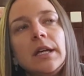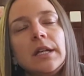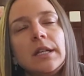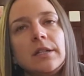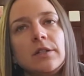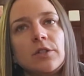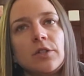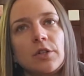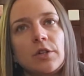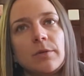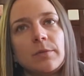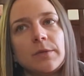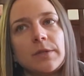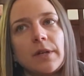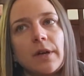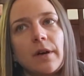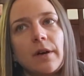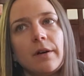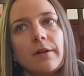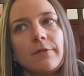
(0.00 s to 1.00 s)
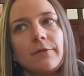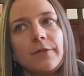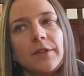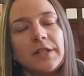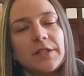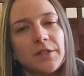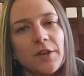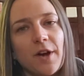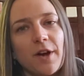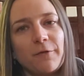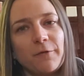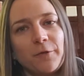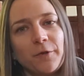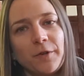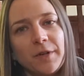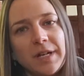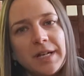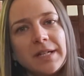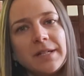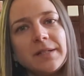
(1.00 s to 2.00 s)
in terms of its
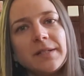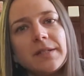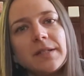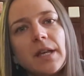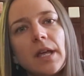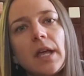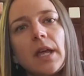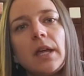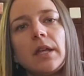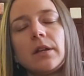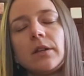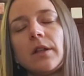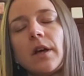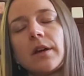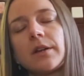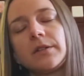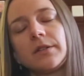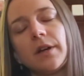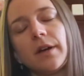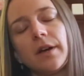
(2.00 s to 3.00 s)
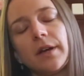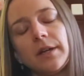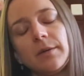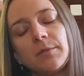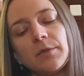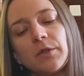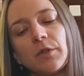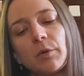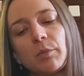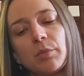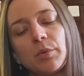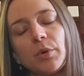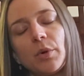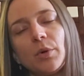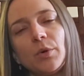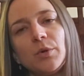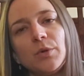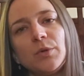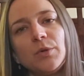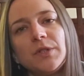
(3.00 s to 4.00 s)
offerings, and a lot of times the
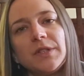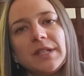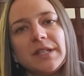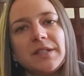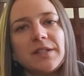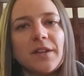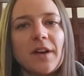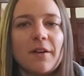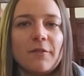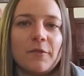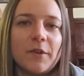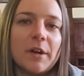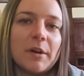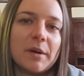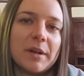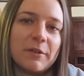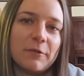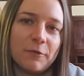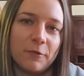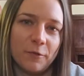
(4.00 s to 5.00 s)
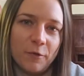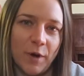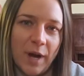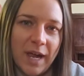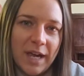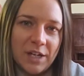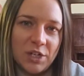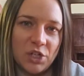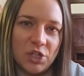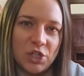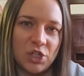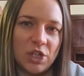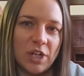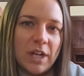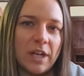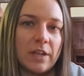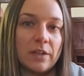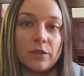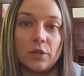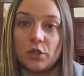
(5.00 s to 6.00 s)
produce is not very fresh.
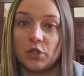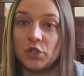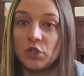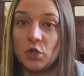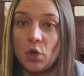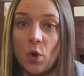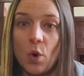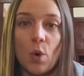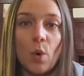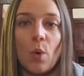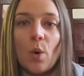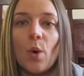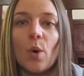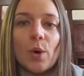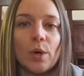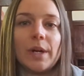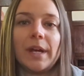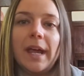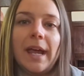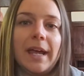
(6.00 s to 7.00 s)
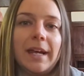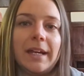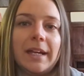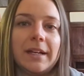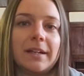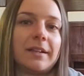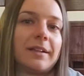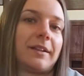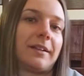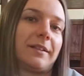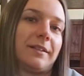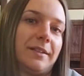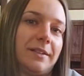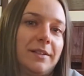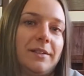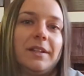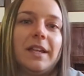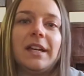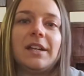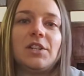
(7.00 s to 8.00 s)
There's no organic
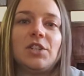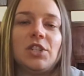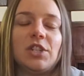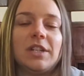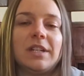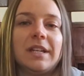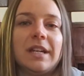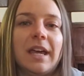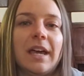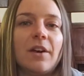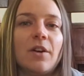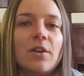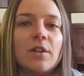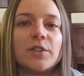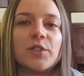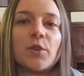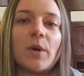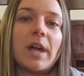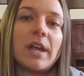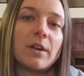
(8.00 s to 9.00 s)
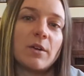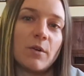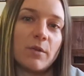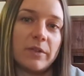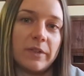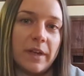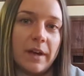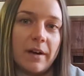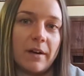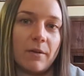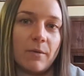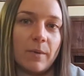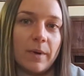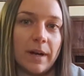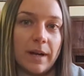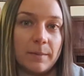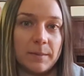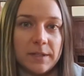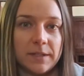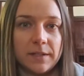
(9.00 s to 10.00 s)
selection at all. So I go there
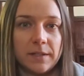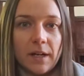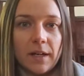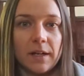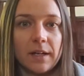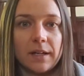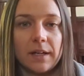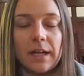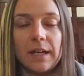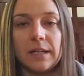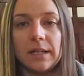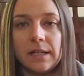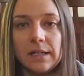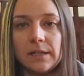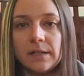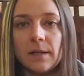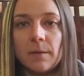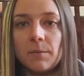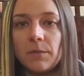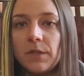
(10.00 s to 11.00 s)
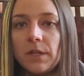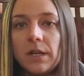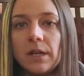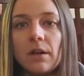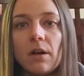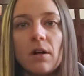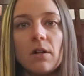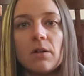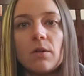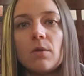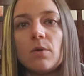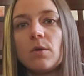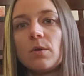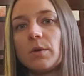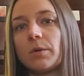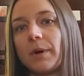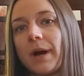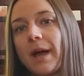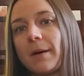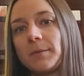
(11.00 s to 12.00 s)
when I'm stuck and I need something. I'll go
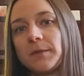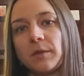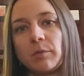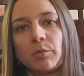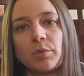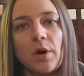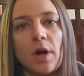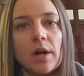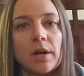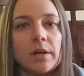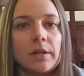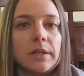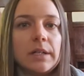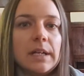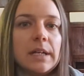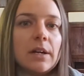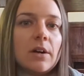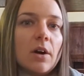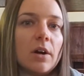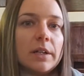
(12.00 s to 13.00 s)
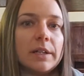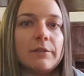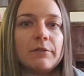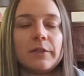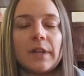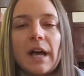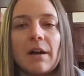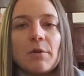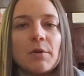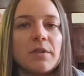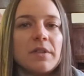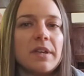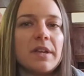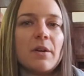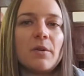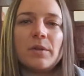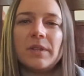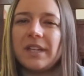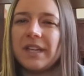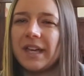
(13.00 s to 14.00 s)
grab some broccoli, cauliflower. They
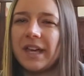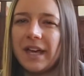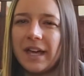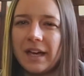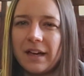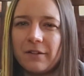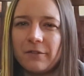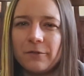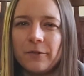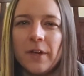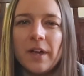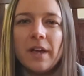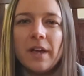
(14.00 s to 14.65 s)
only have